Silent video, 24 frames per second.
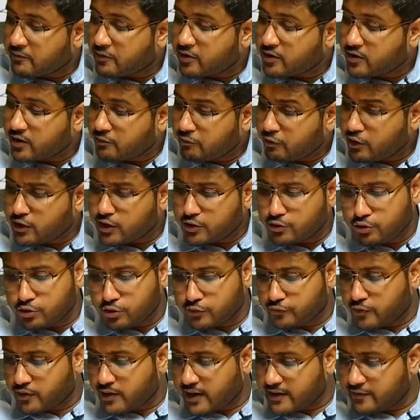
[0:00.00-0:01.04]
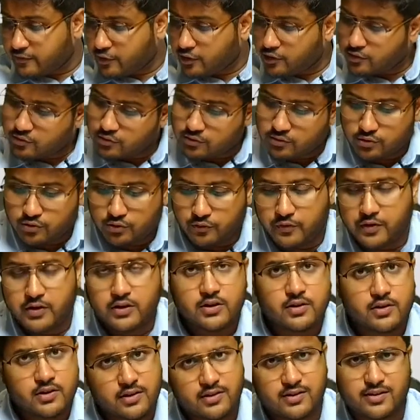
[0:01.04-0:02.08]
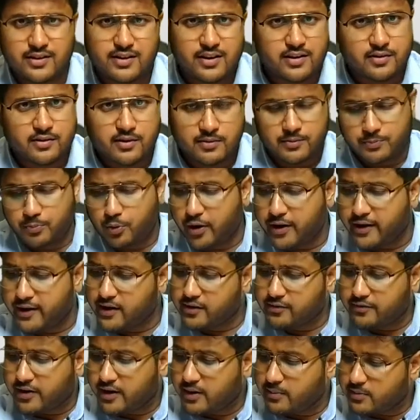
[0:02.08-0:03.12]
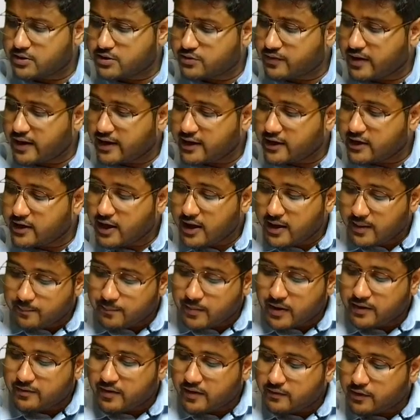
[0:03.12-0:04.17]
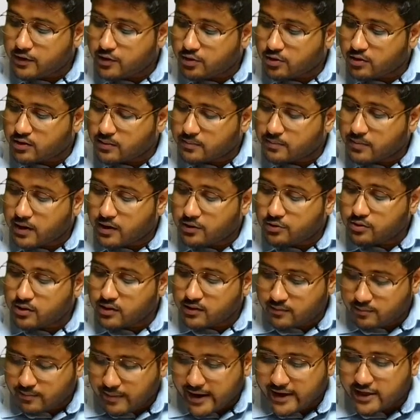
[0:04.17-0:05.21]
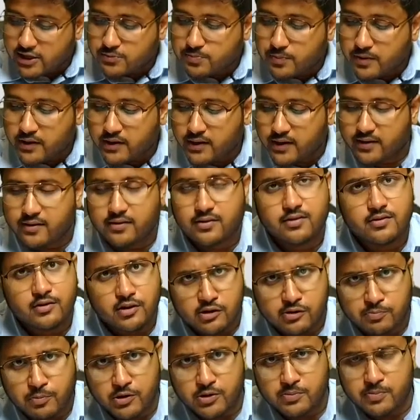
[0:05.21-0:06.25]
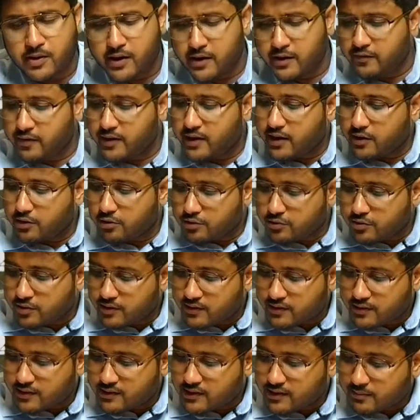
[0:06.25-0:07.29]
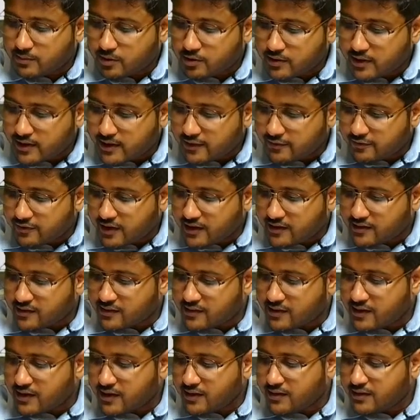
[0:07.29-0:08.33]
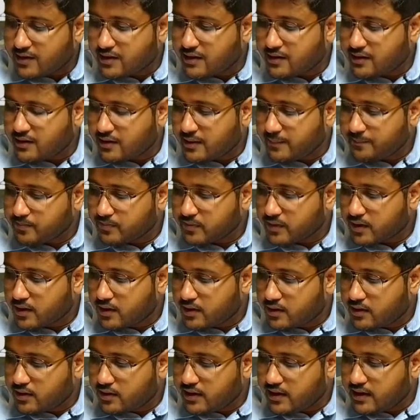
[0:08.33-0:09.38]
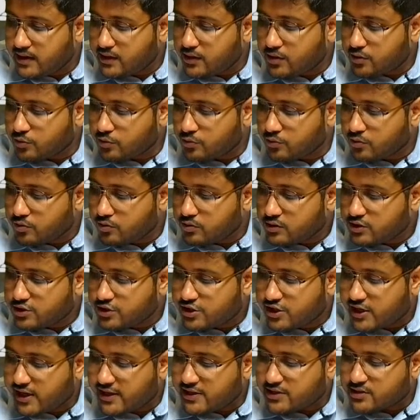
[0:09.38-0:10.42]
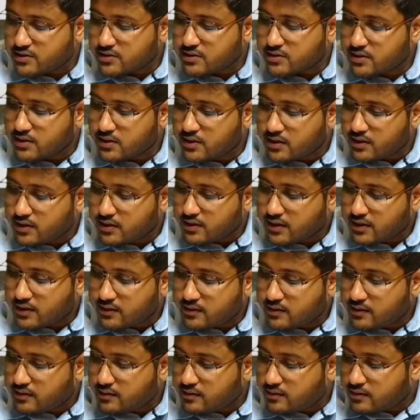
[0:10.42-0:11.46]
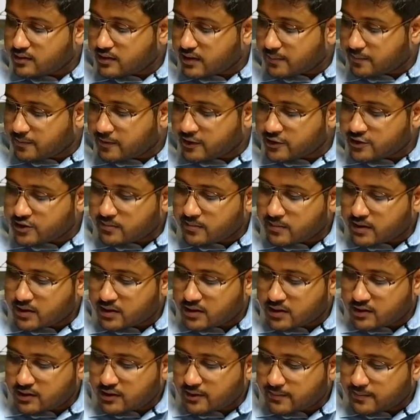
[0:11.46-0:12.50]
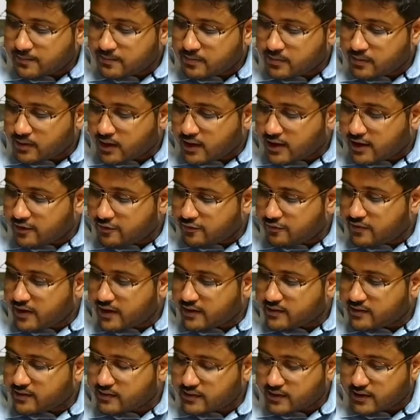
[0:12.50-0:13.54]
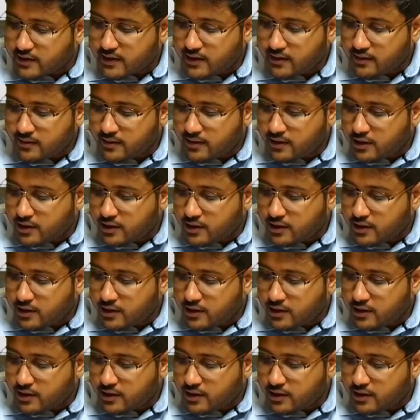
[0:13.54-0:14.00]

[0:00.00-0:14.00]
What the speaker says: for reviewing the useful life also. So this point is very much valid. But when we talk about management responsibility, we can also discuss about that if necessary, they need to change the depreciation method if necessary